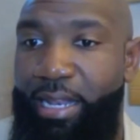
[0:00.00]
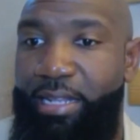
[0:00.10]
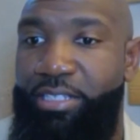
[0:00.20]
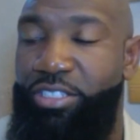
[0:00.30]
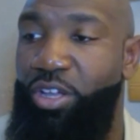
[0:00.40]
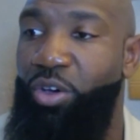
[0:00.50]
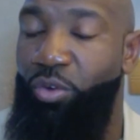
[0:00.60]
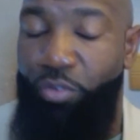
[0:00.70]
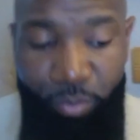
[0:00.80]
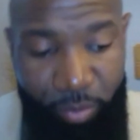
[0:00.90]
so
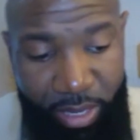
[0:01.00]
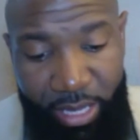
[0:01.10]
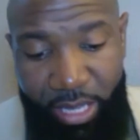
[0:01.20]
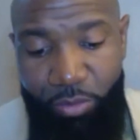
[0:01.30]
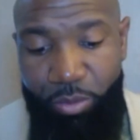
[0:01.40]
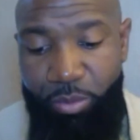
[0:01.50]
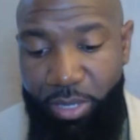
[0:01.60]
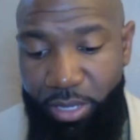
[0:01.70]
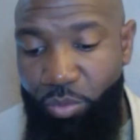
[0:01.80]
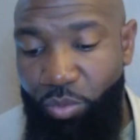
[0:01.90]
for me, it would
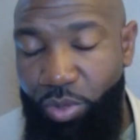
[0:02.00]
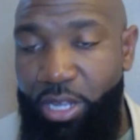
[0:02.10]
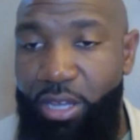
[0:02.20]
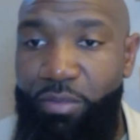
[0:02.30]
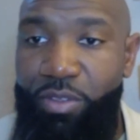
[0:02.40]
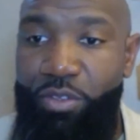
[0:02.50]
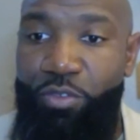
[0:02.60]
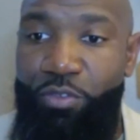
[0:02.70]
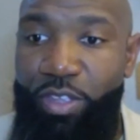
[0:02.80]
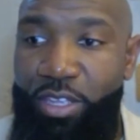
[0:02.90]
be whatever you
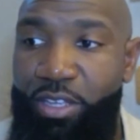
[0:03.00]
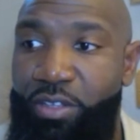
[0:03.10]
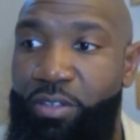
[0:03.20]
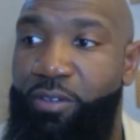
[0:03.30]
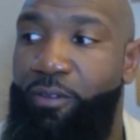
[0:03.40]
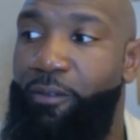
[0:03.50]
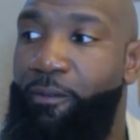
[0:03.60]
feel,